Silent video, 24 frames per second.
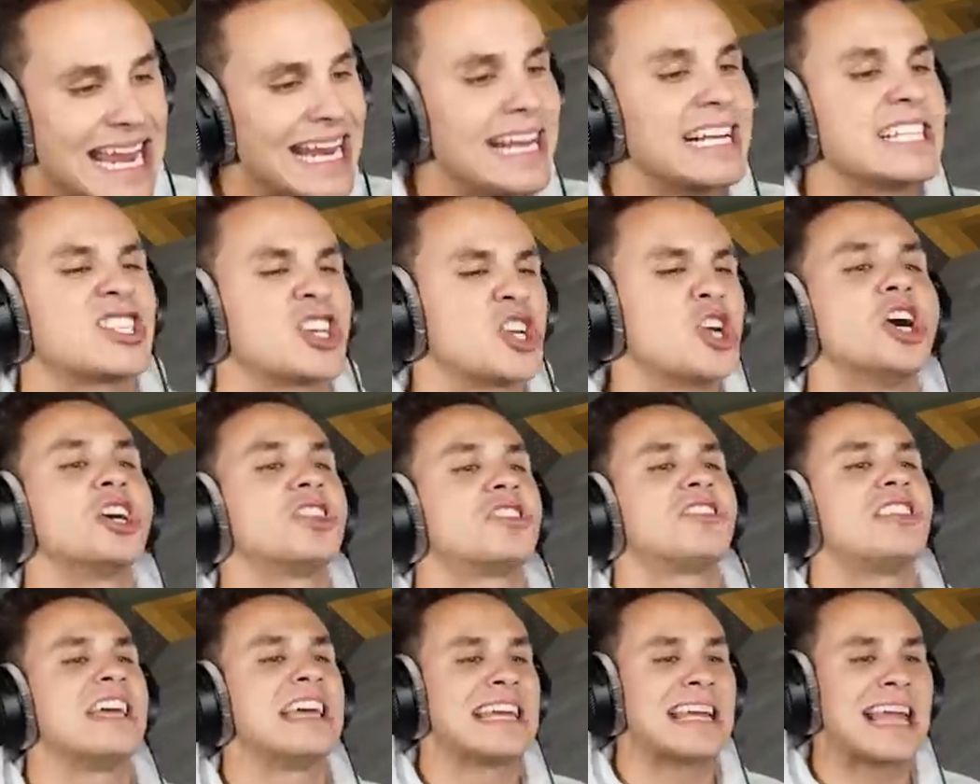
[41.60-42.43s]
It is a
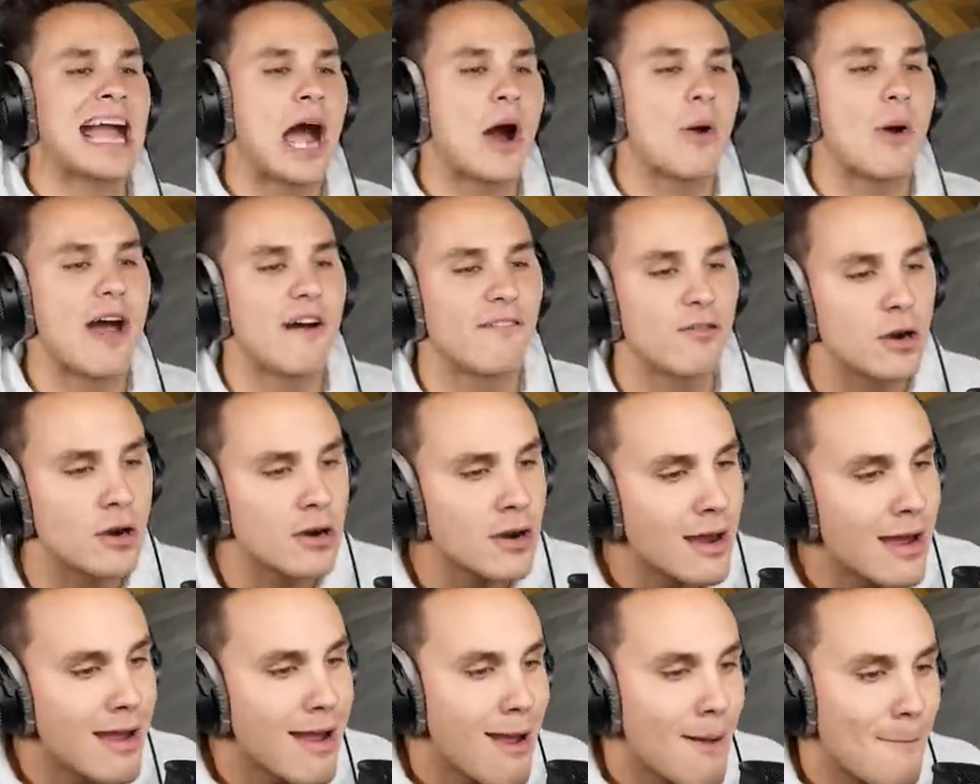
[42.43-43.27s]
good thing, however,
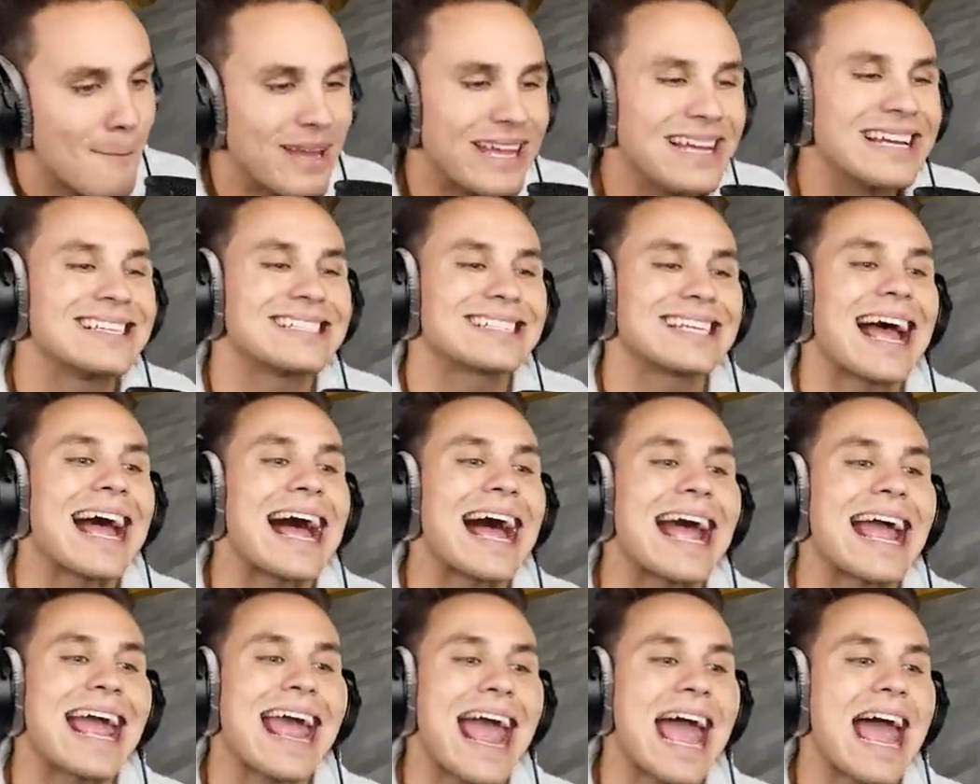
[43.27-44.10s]
because
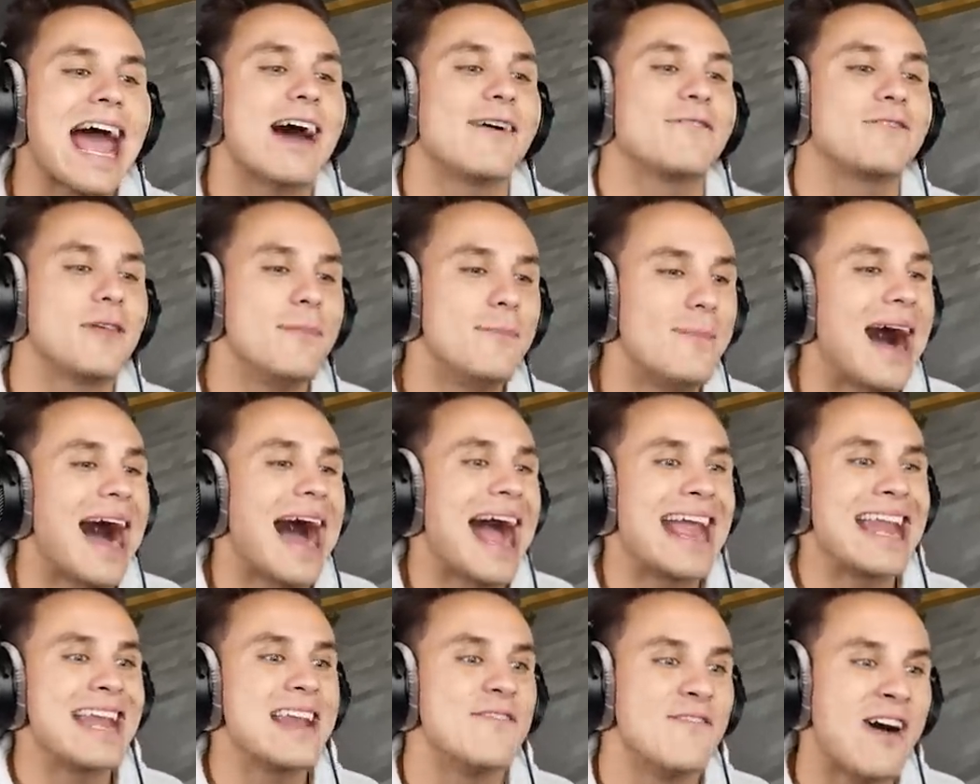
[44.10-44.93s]
I have the
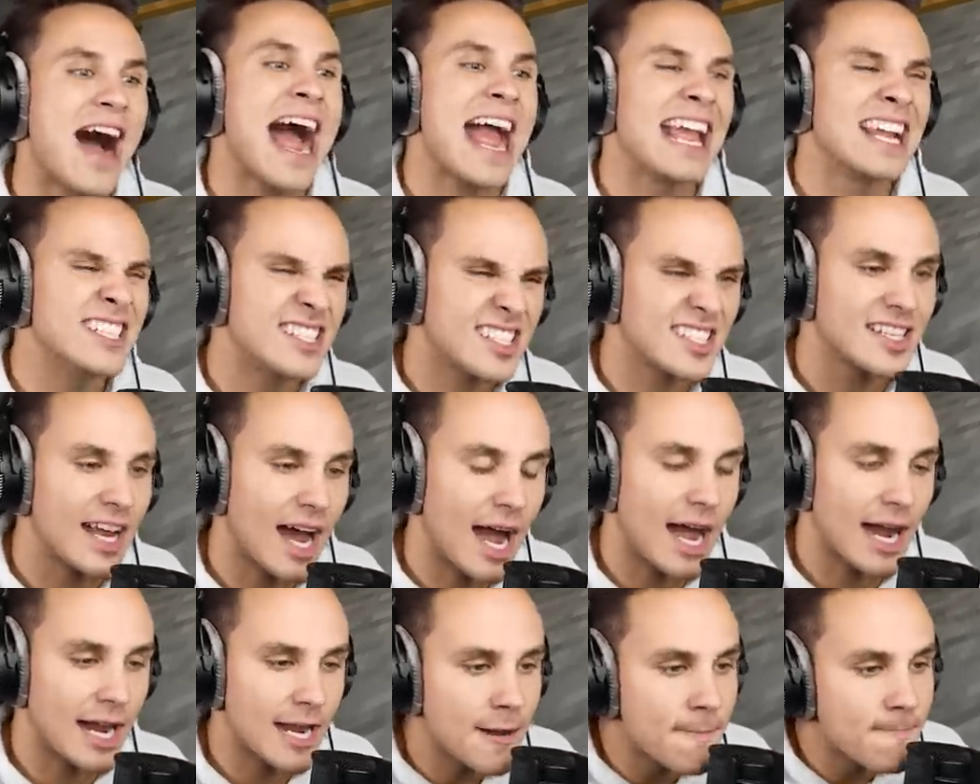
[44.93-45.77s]
mind of
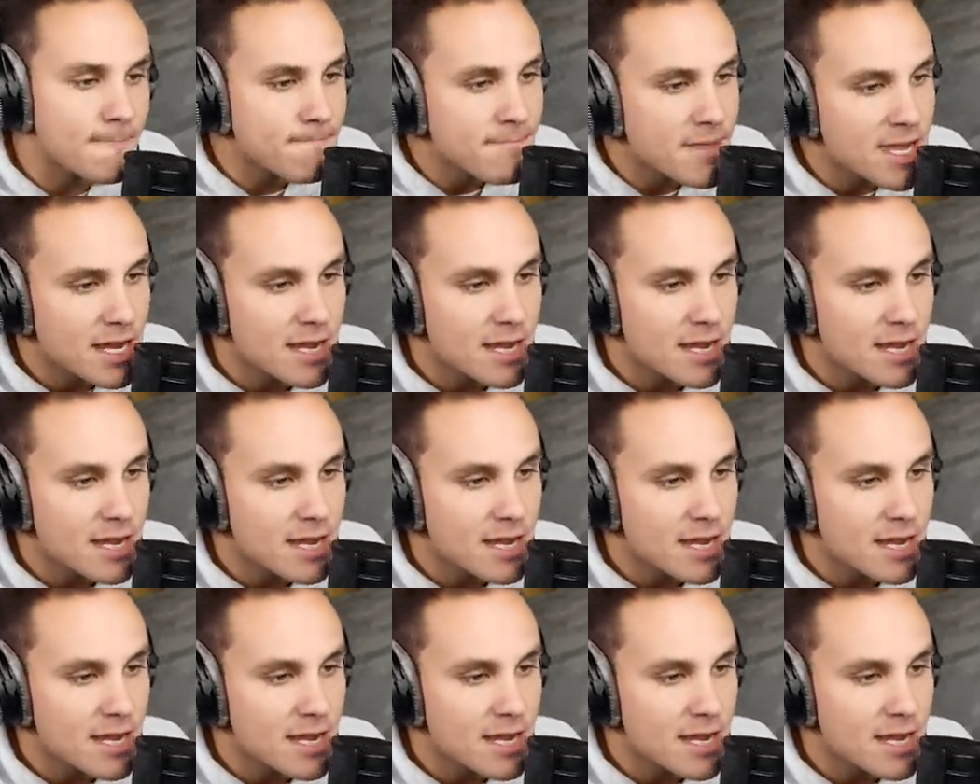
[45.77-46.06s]
Einstein.